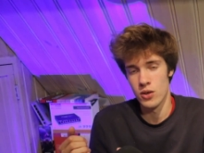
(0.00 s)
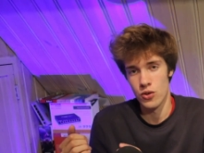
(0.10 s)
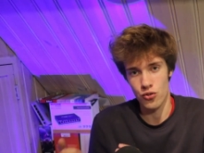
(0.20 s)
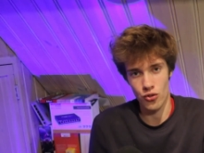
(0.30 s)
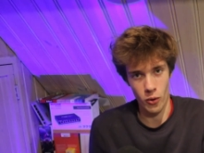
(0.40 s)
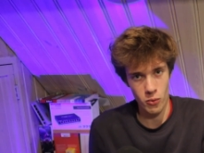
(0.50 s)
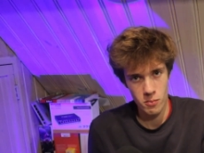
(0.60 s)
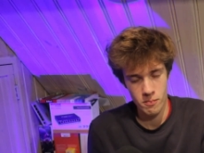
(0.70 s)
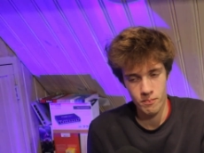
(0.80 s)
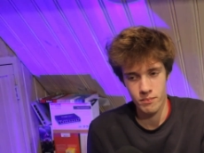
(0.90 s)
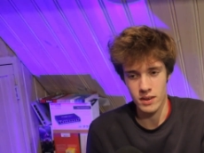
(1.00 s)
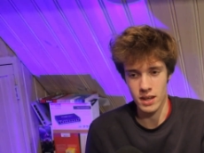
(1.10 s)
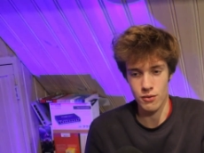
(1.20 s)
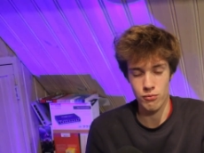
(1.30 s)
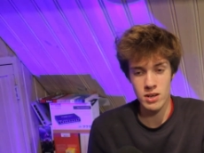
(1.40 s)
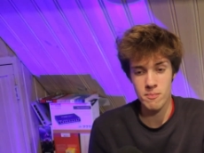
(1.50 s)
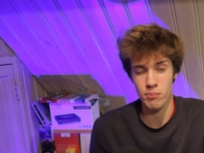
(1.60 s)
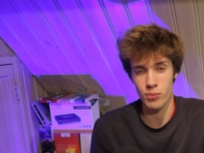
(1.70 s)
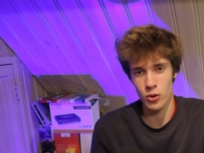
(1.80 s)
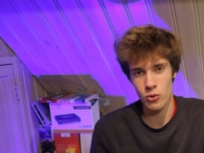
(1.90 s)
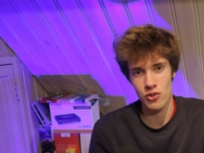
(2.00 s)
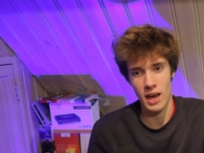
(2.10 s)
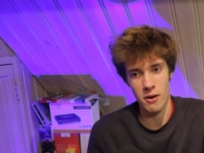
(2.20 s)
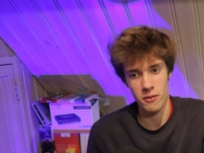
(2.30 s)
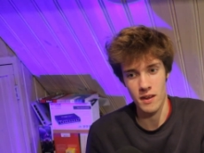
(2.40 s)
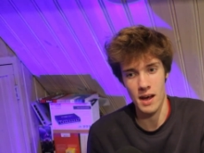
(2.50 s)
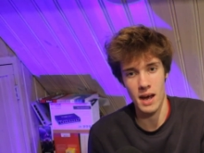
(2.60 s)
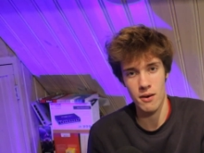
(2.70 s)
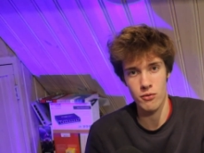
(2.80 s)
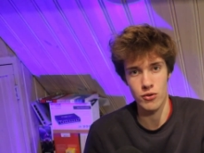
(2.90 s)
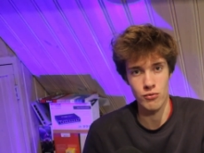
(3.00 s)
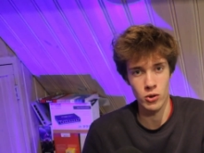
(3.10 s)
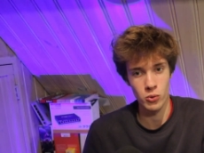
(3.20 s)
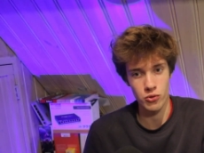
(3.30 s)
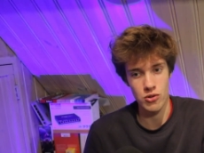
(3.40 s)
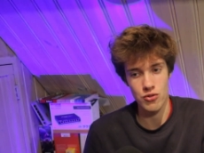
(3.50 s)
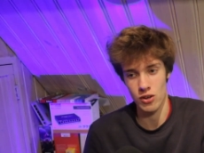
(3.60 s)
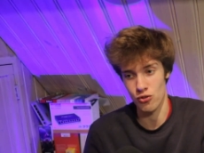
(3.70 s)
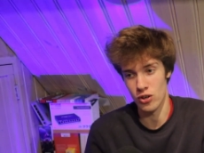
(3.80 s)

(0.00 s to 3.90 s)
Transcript: So, if we plot out that average voltage as a